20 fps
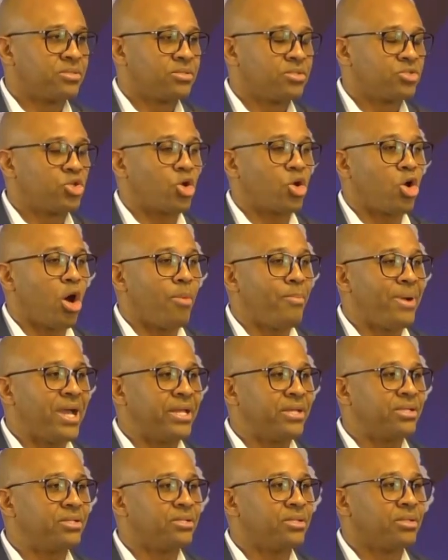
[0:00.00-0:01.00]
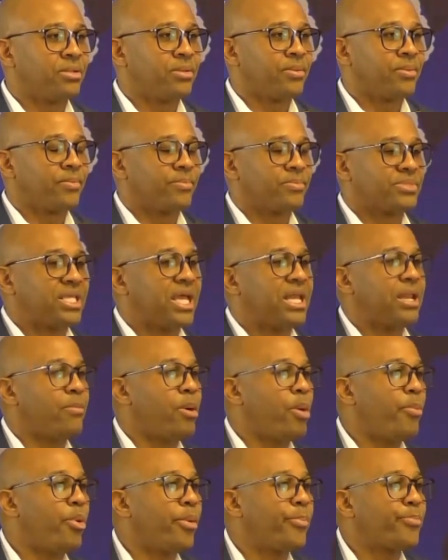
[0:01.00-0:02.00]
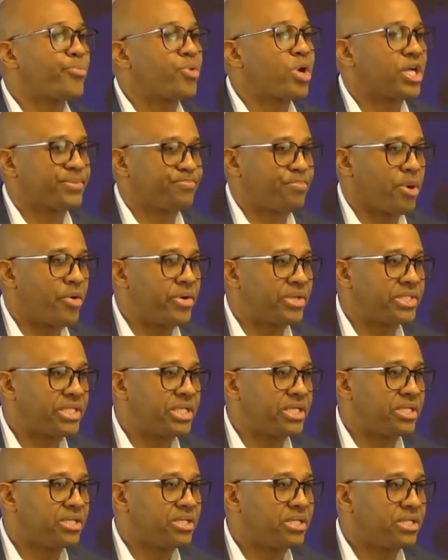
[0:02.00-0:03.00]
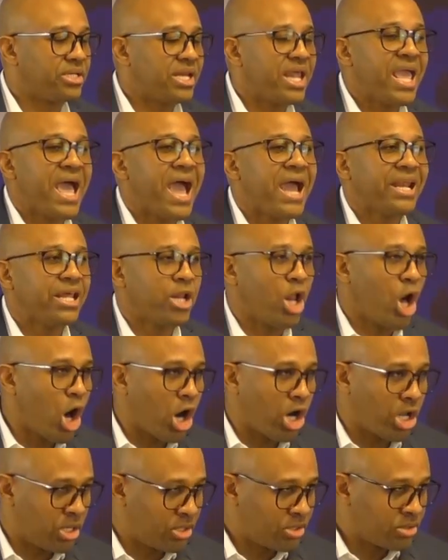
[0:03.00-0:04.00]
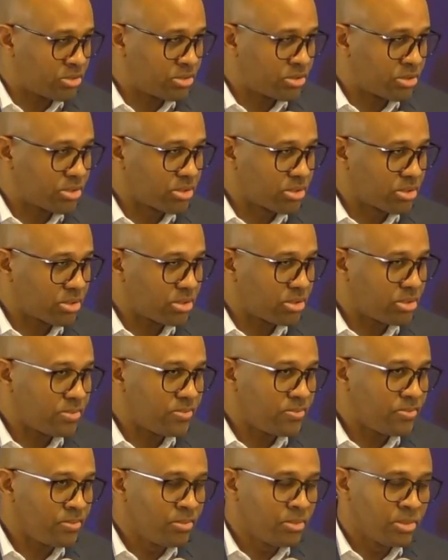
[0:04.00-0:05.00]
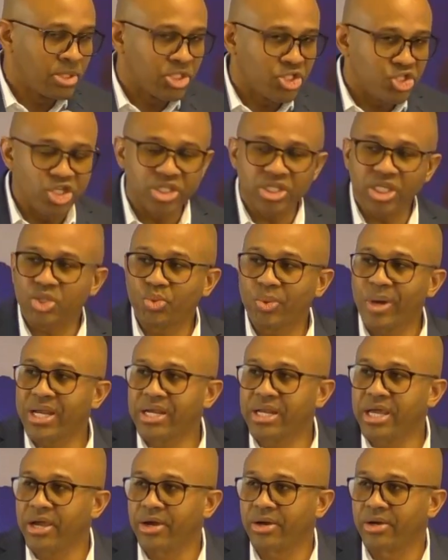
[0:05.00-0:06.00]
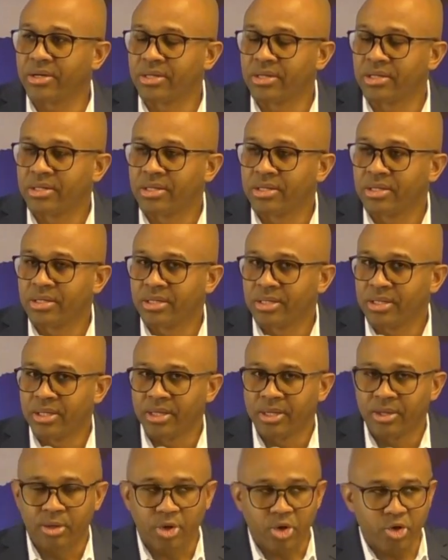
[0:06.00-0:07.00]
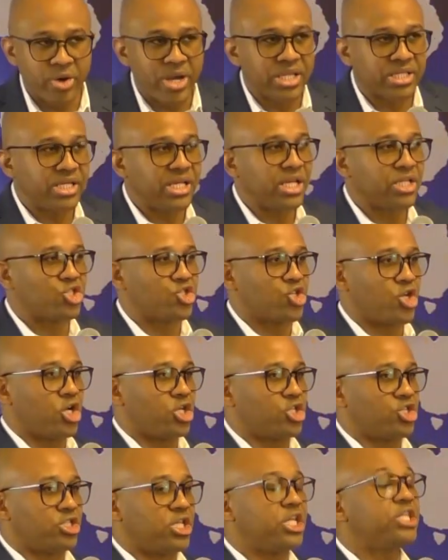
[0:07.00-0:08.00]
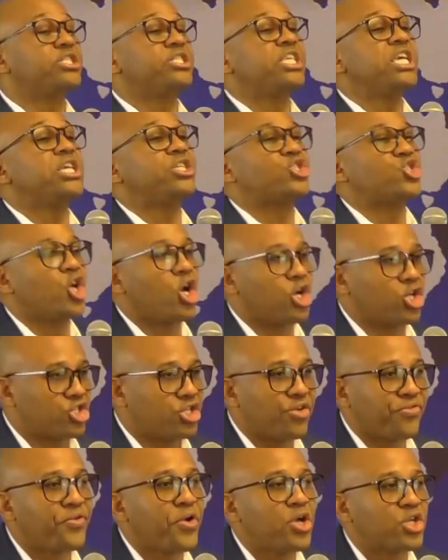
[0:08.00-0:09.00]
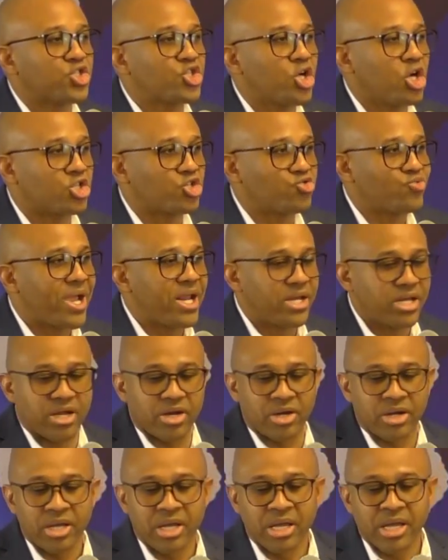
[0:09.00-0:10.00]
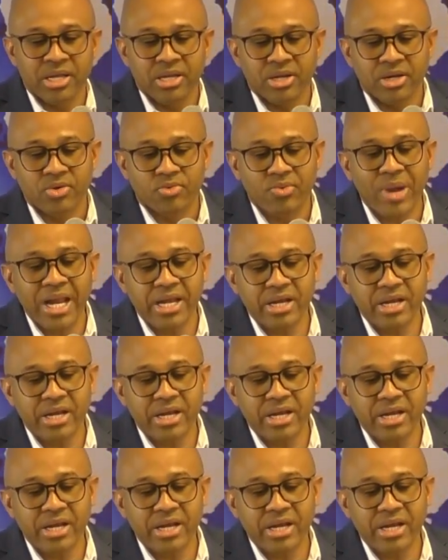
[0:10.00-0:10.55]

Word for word: to come and tell them about prosperity. They had it all. Jesus went there created a church, the, the church, the first church right there. Right